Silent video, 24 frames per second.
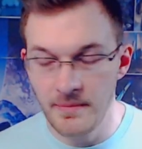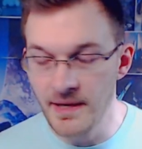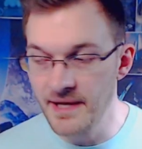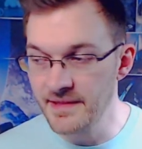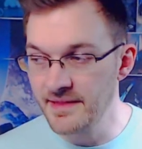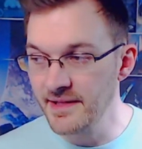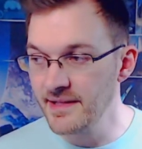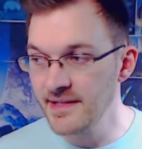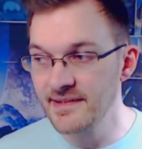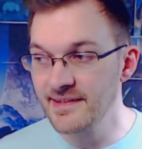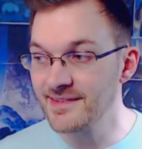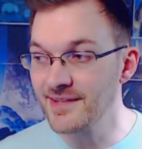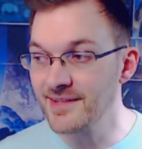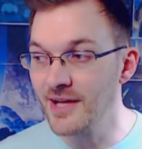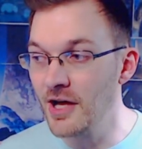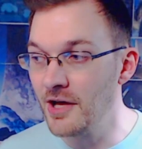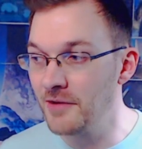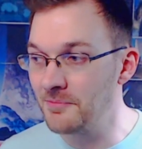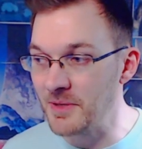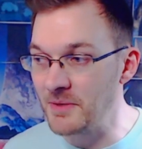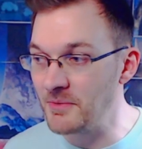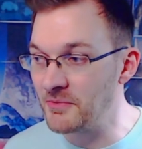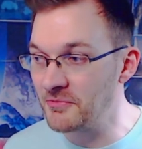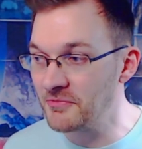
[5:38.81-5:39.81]
I think this is
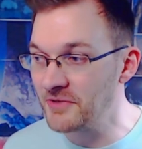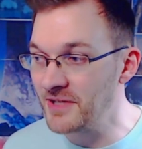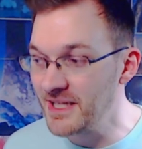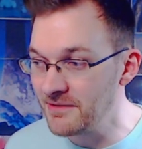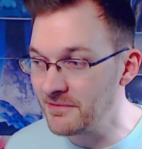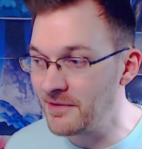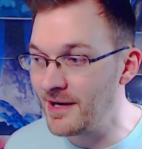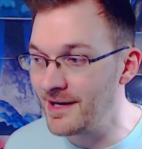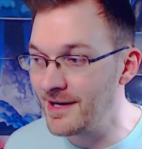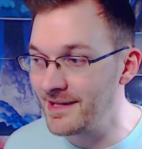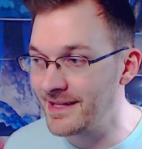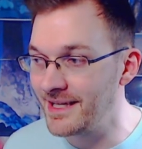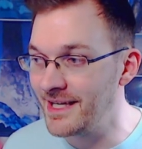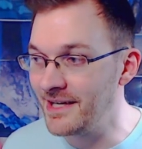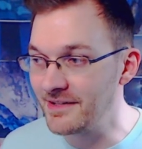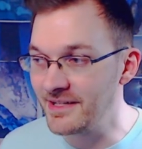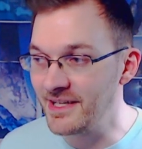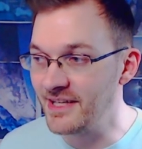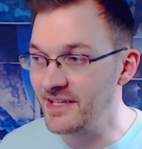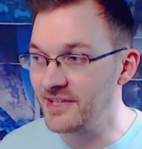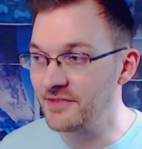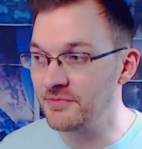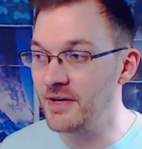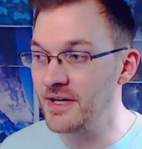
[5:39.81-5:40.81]
all people really wanted to hear.
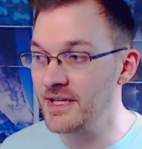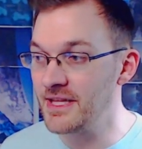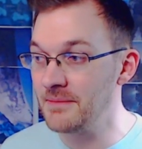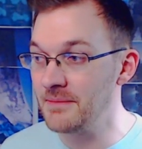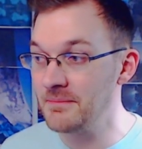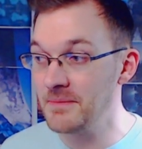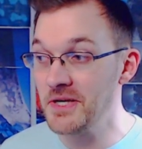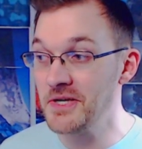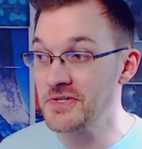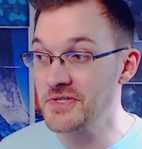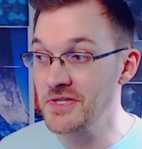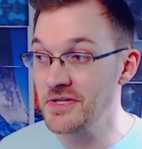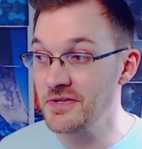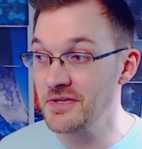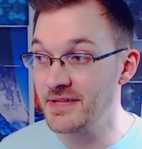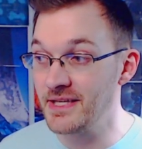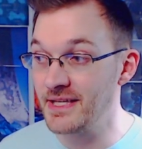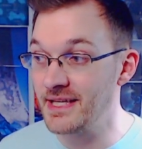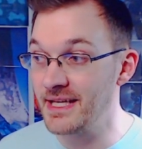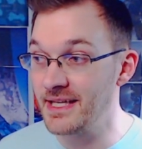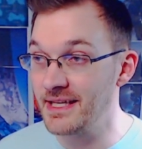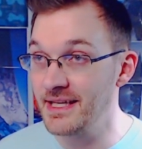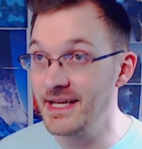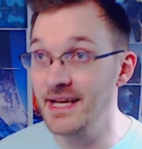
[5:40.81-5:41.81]
They just wanted to make sure that
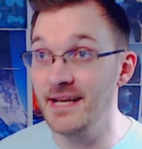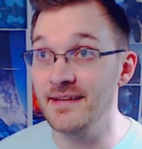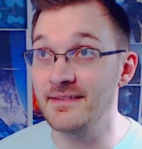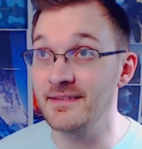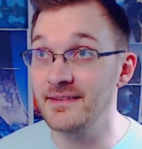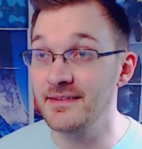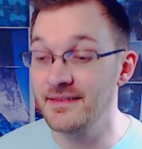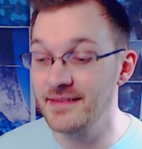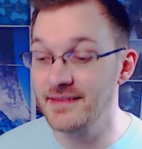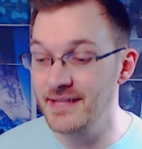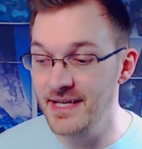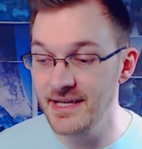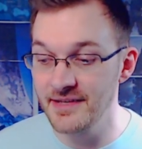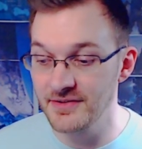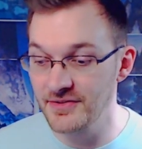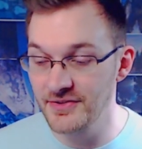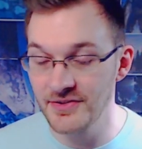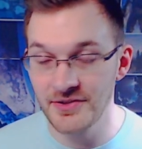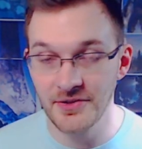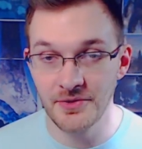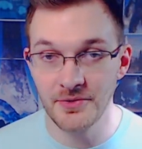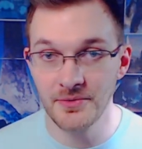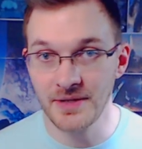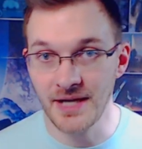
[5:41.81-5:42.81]
like, yes, things are
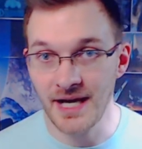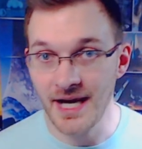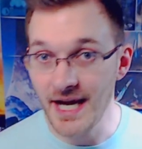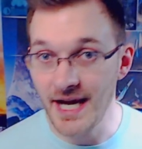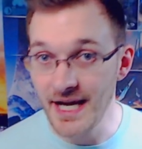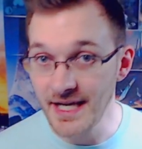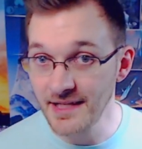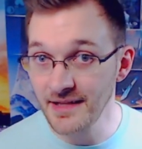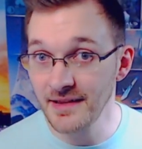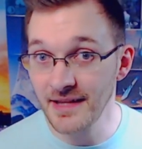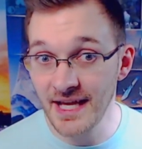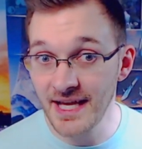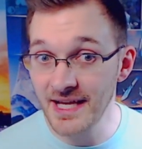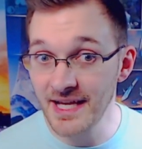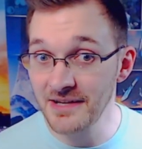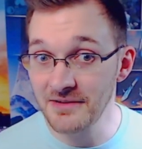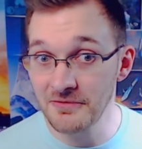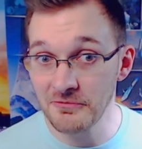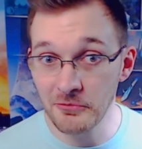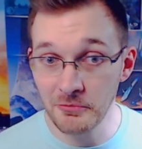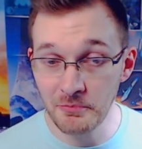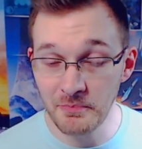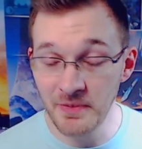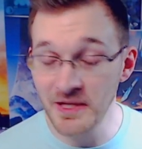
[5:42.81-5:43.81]
still kind of like
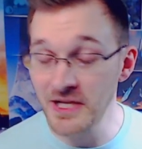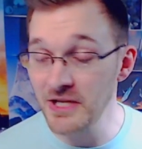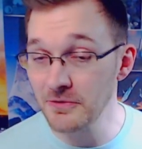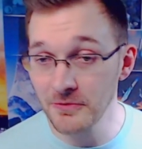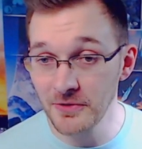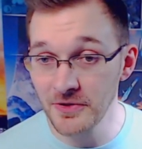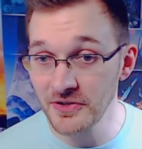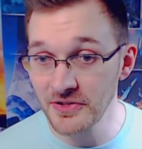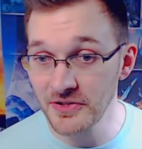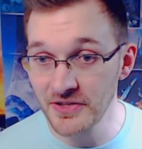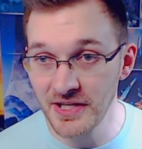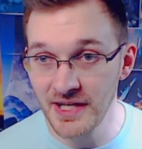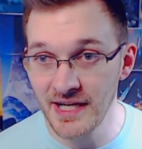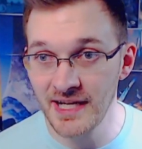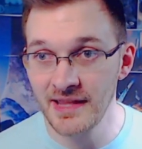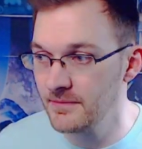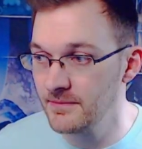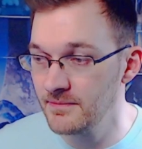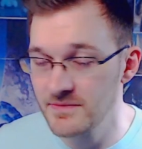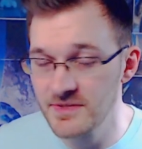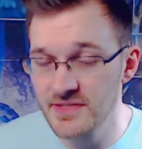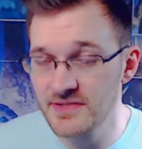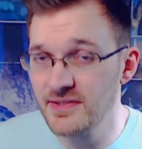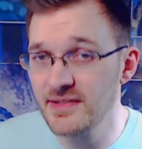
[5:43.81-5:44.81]
being worked
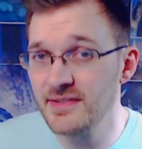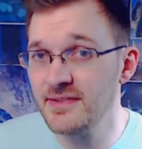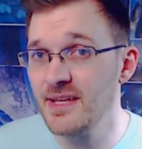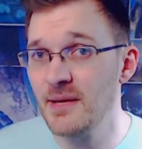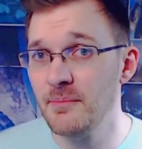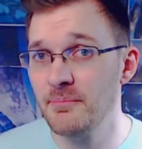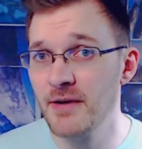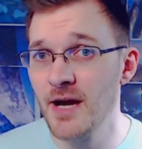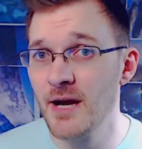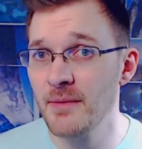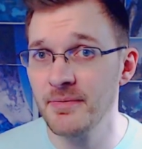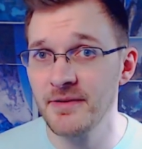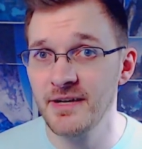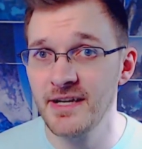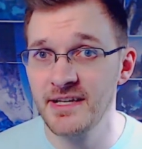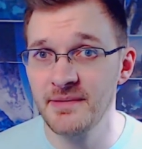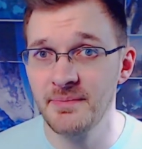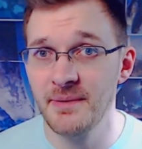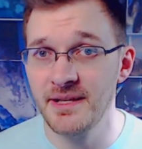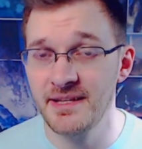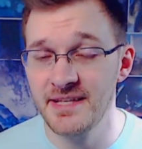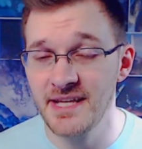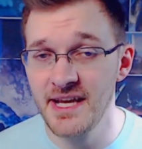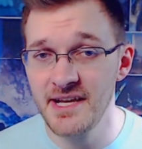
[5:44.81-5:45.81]
on just to set proper
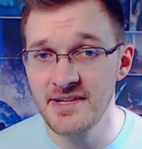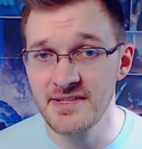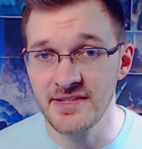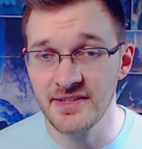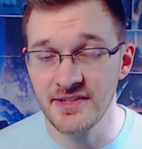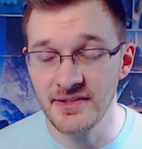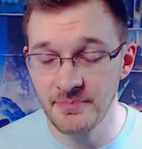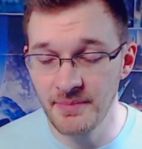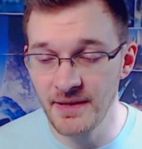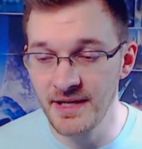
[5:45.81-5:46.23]
expectations.